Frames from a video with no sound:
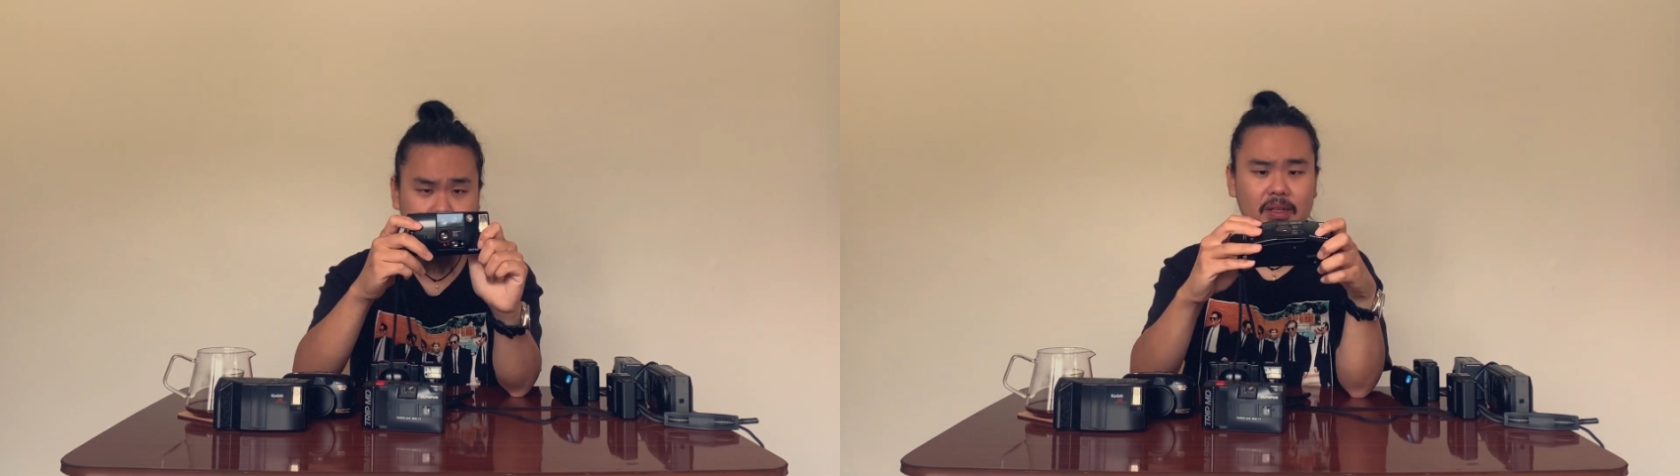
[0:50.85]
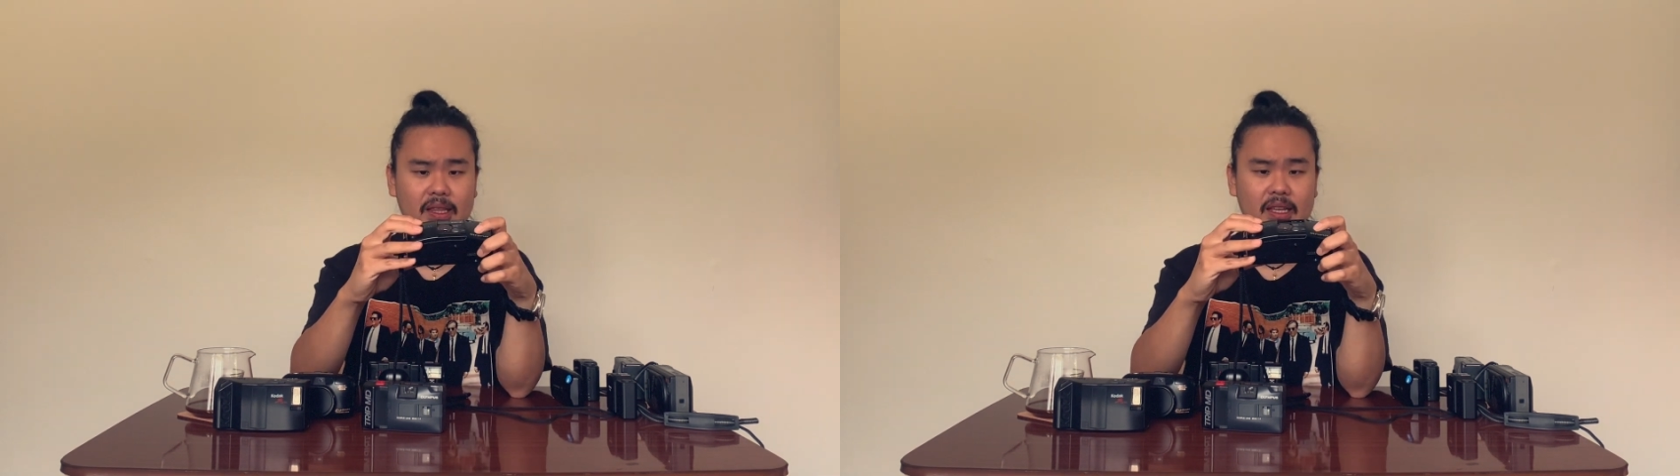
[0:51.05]

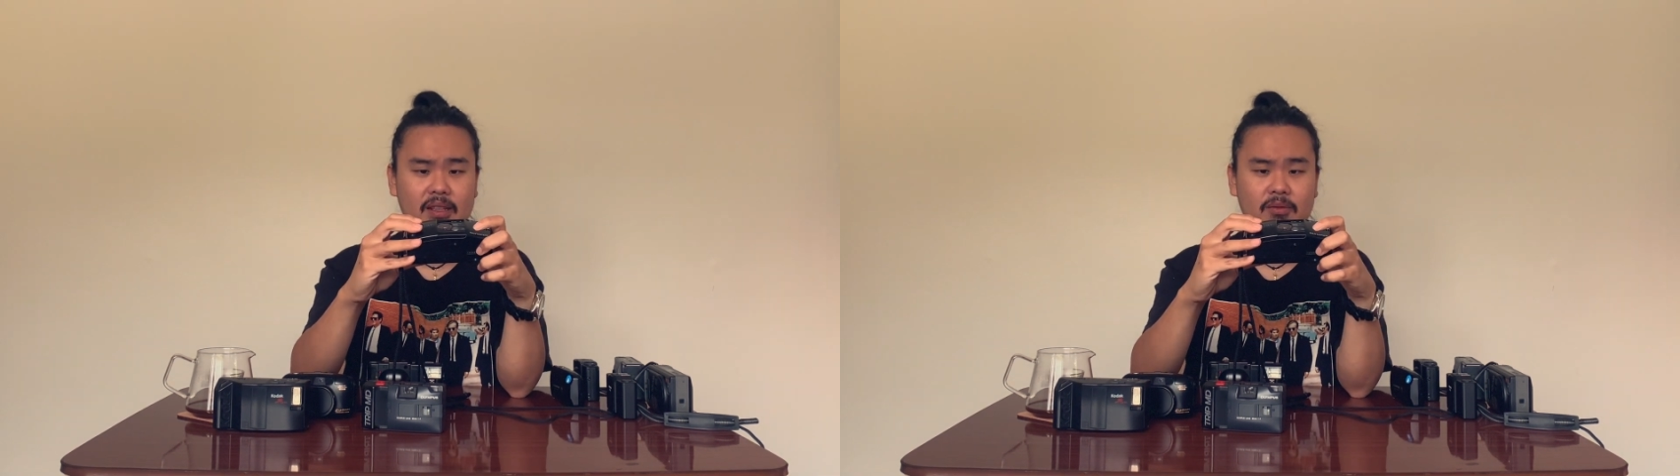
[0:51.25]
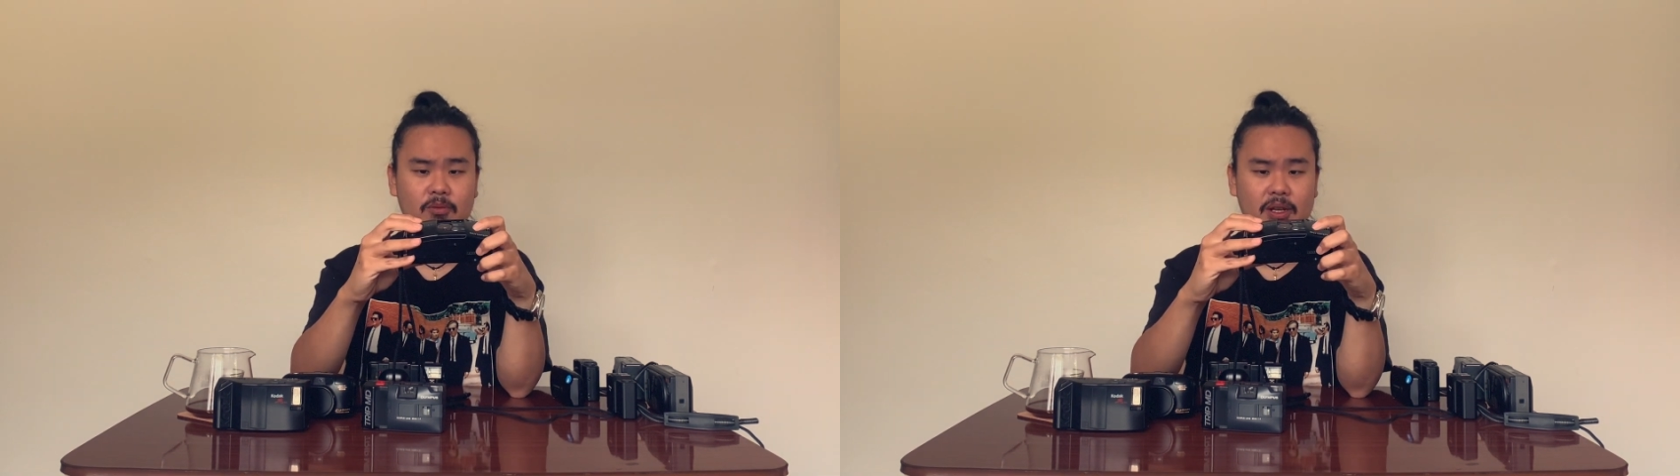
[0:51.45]
but
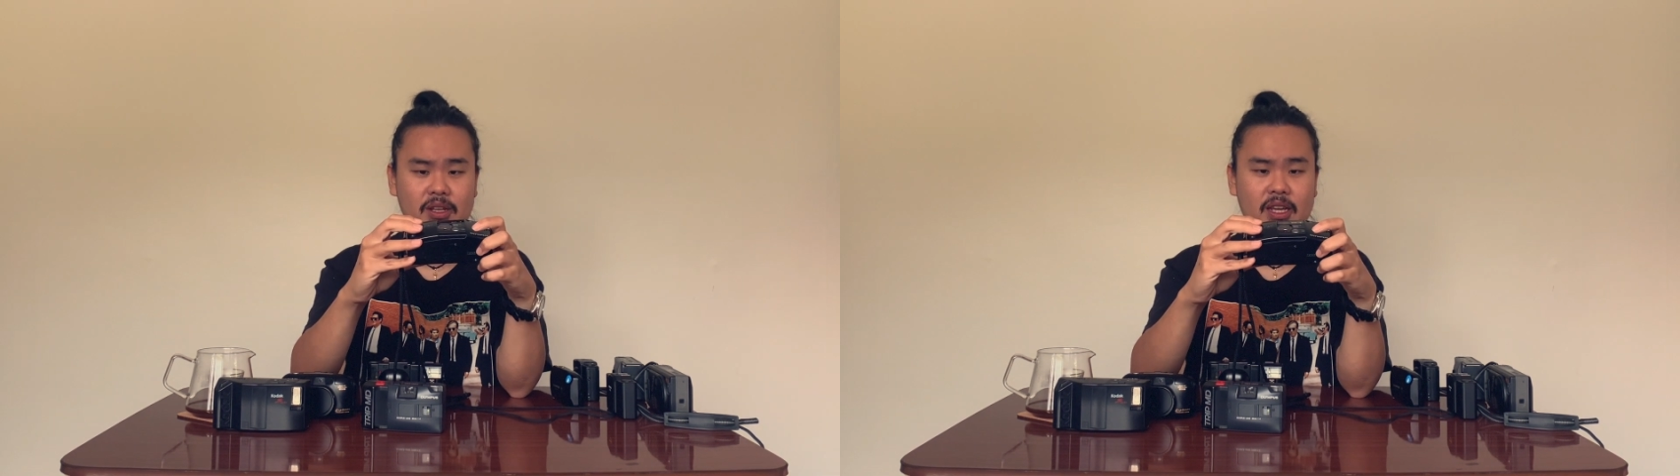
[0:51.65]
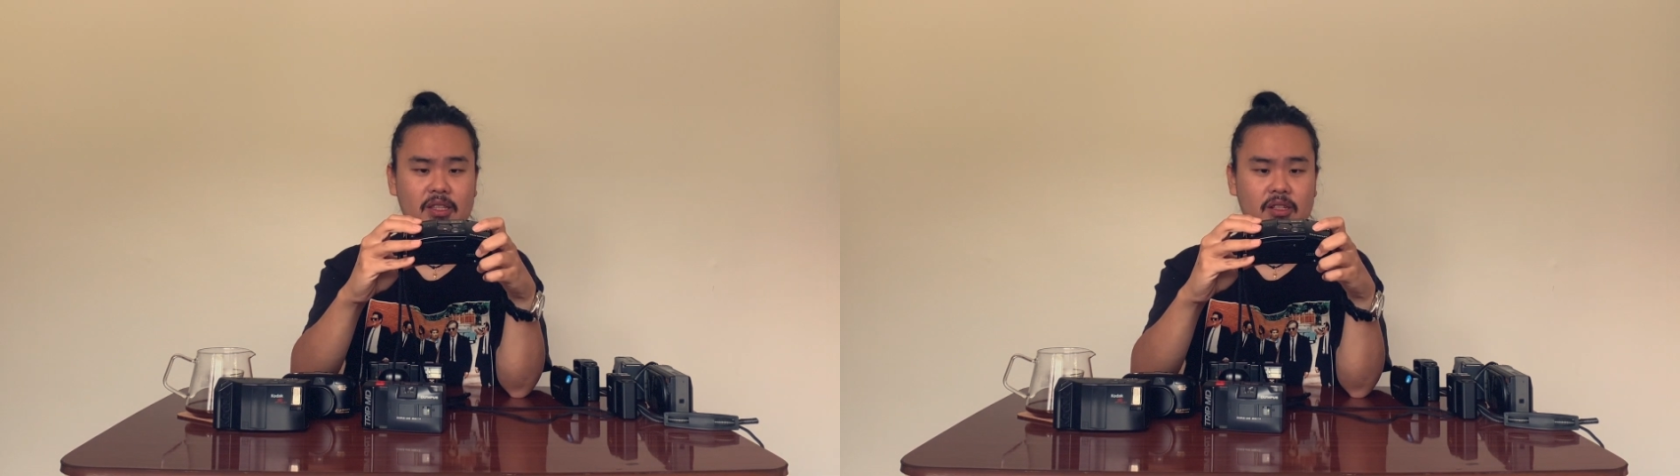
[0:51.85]
then what you
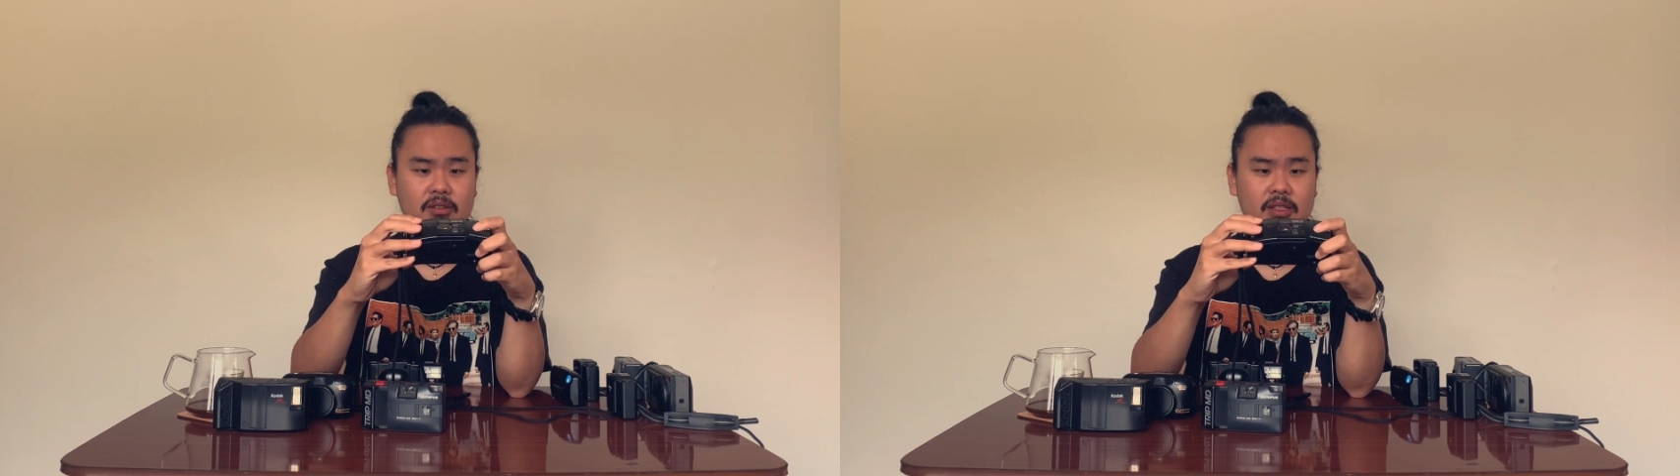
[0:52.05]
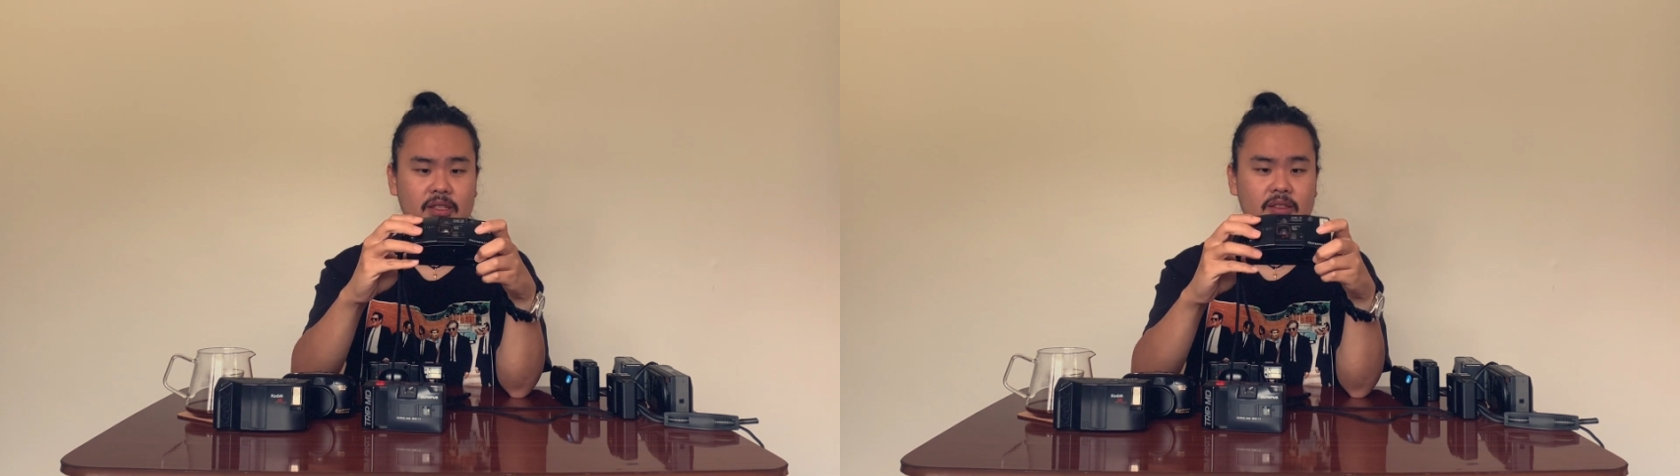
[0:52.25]
can do
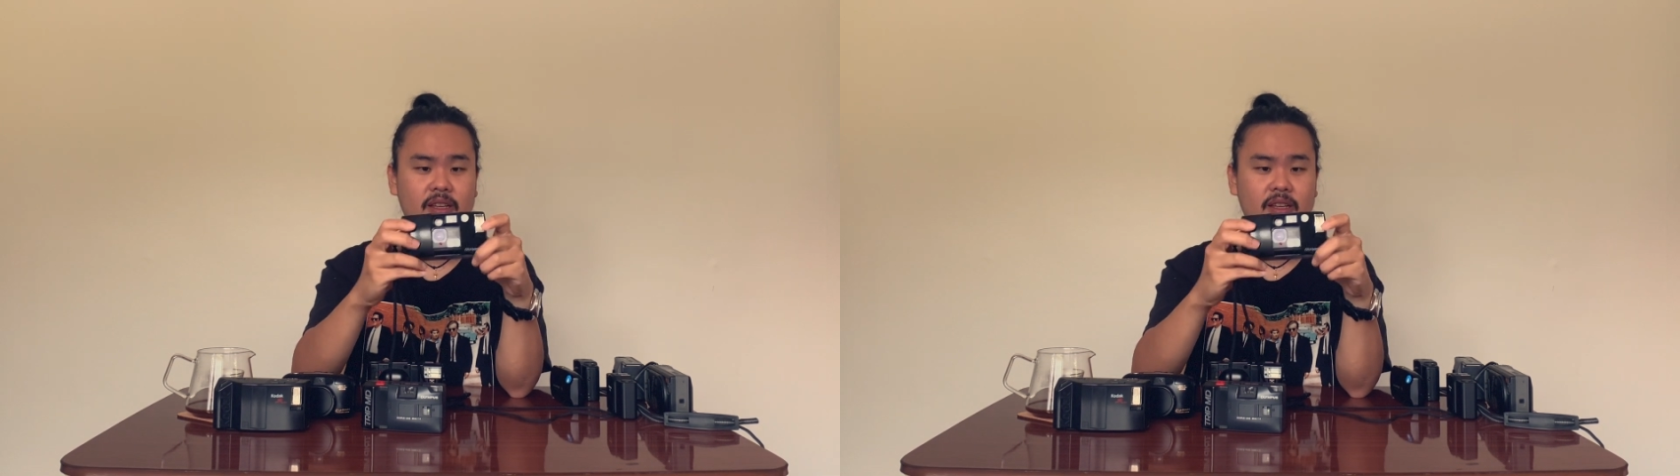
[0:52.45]
is you